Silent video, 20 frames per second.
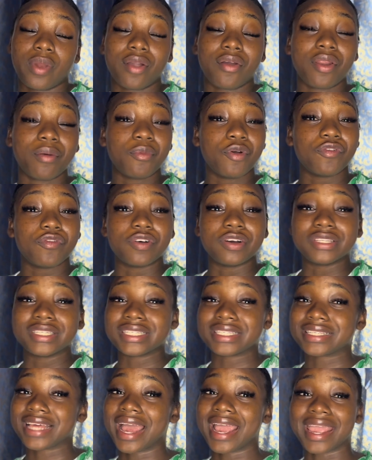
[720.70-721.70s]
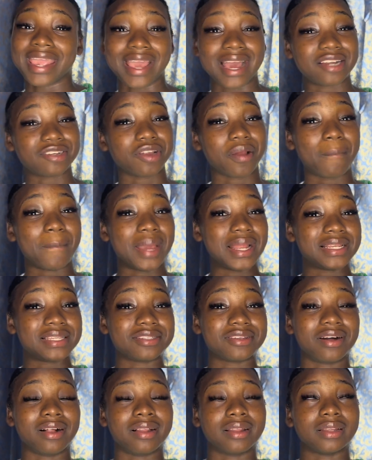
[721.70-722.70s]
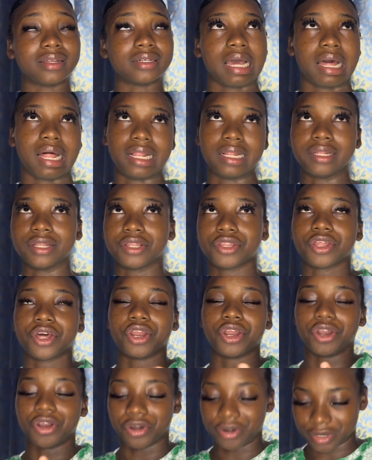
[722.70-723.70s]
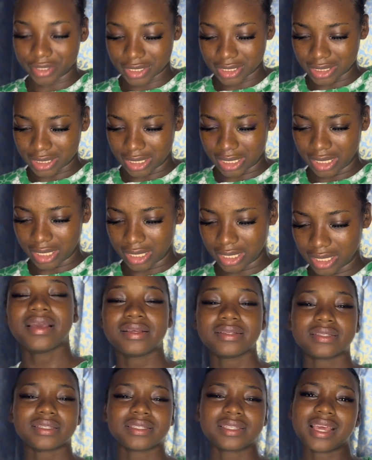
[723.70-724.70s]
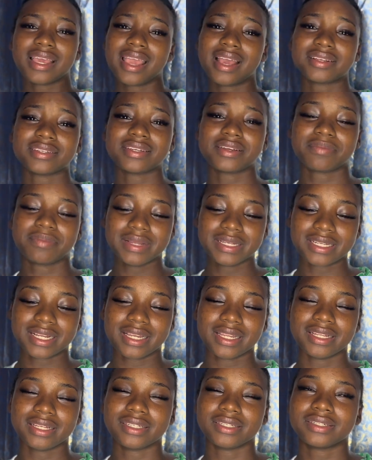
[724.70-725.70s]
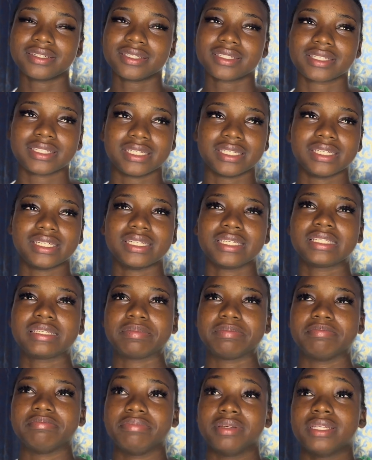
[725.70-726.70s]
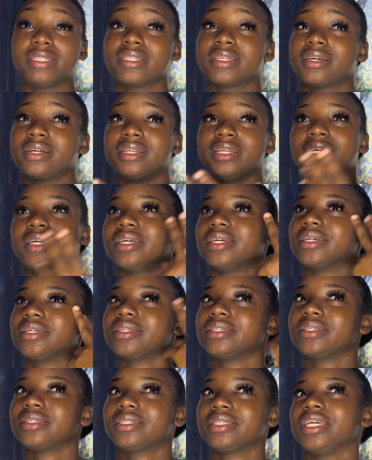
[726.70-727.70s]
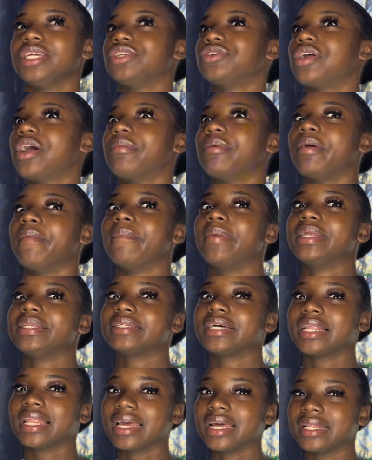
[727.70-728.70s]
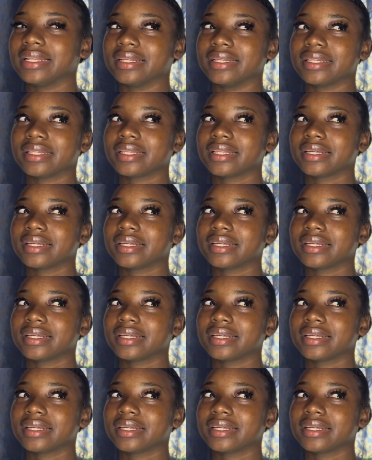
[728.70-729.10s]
going to move on to psychiatric mental health nursing. So psychiatric mental health nursing, it's basically teaching about mental health,